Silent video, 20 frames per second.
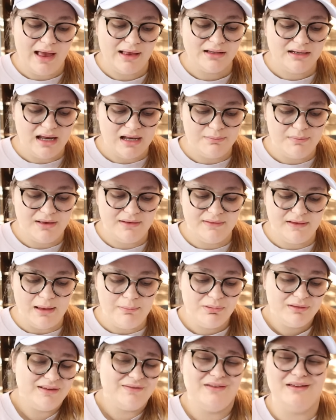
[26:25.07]
Allen Edmonds, I
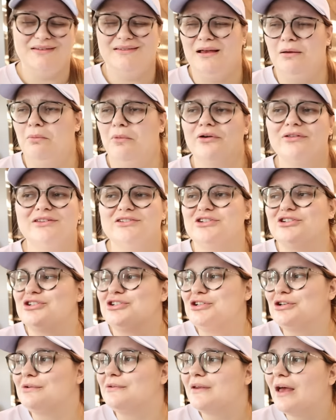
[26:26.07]
believe they sell more than just
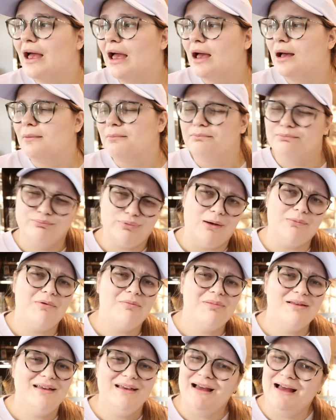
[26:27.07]
shoes
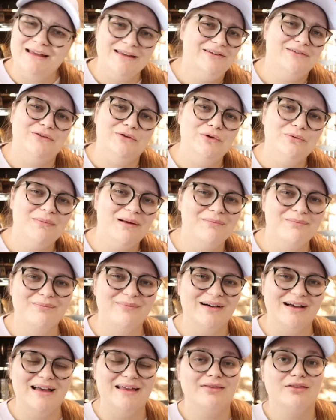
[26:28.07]
probably, I assume,
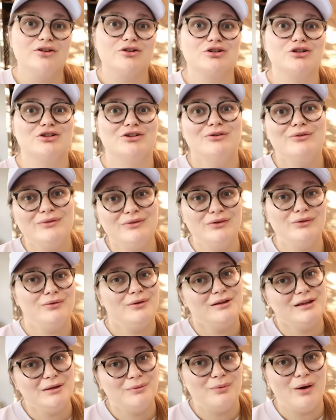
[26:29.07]
but their shoes do
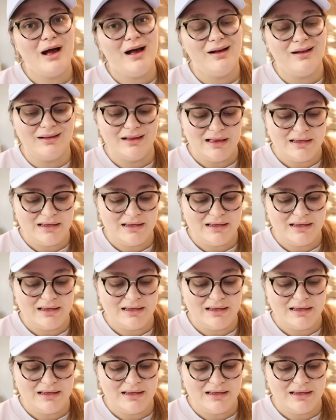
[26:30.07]
really well.